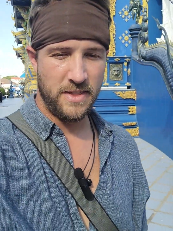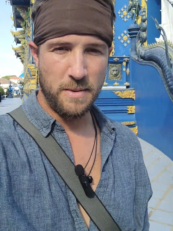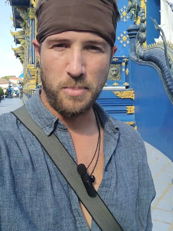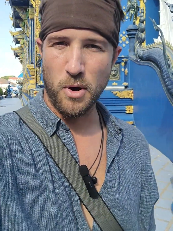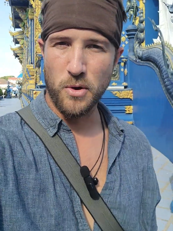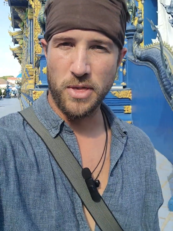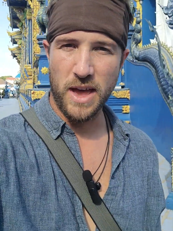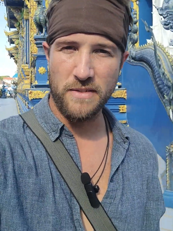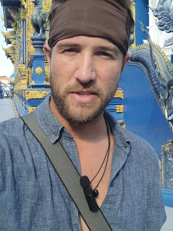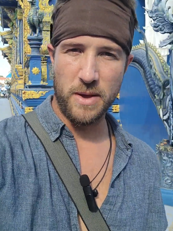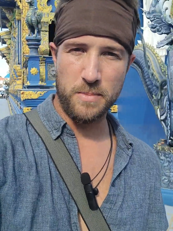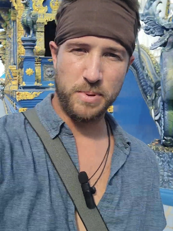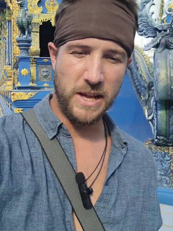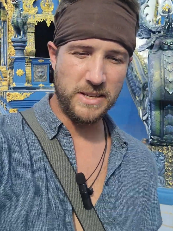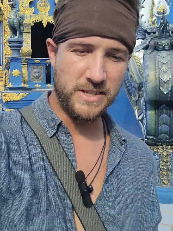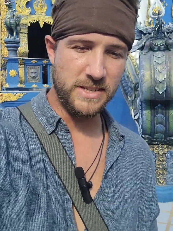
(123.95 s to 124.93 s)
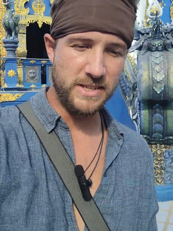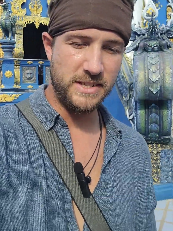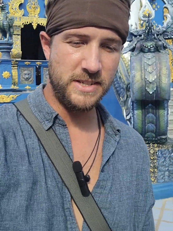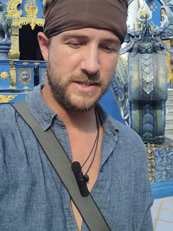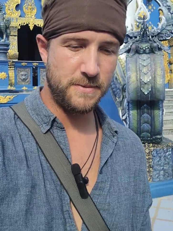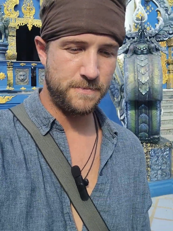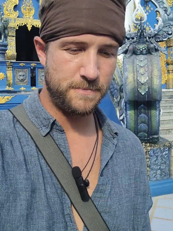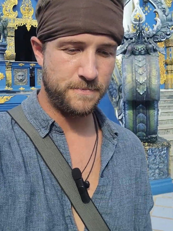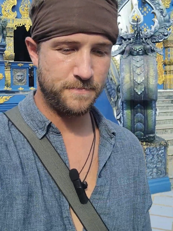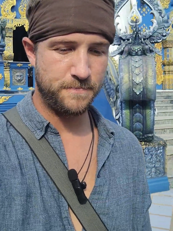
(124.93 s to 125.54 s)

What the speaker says: They both have their places.